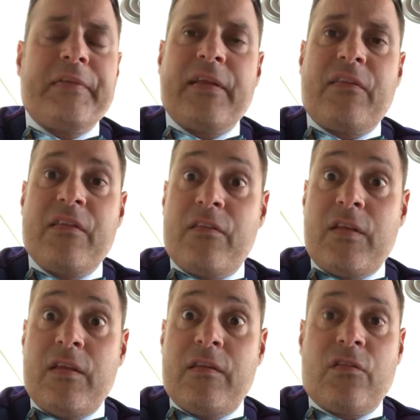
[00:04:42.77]
and that's the
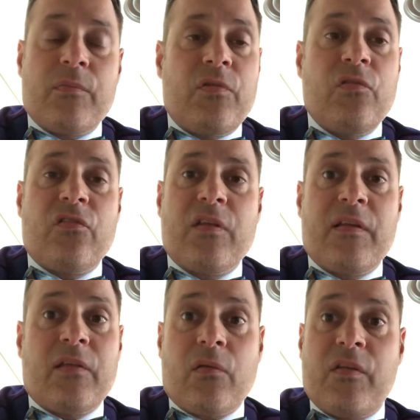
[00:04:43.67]
Z distribution,
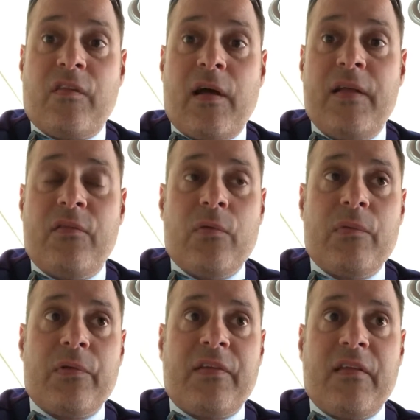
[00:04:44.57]
and that's always tied to
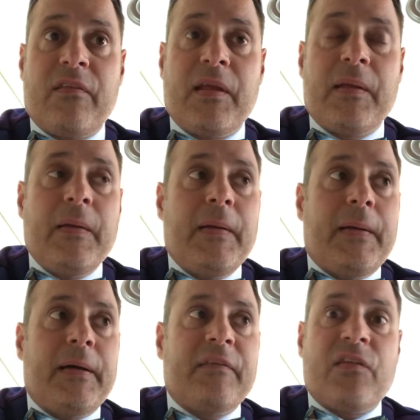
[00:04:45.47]
when we're testing
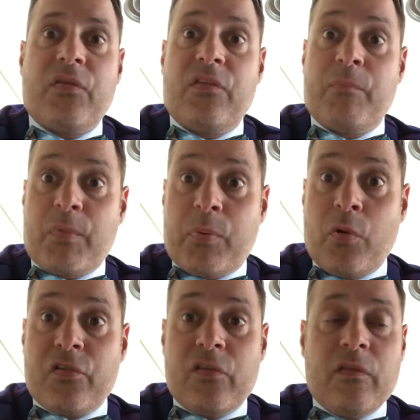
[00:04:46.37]
a difference in
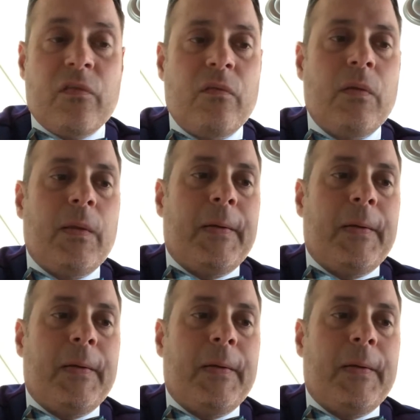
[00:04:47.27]
proportions.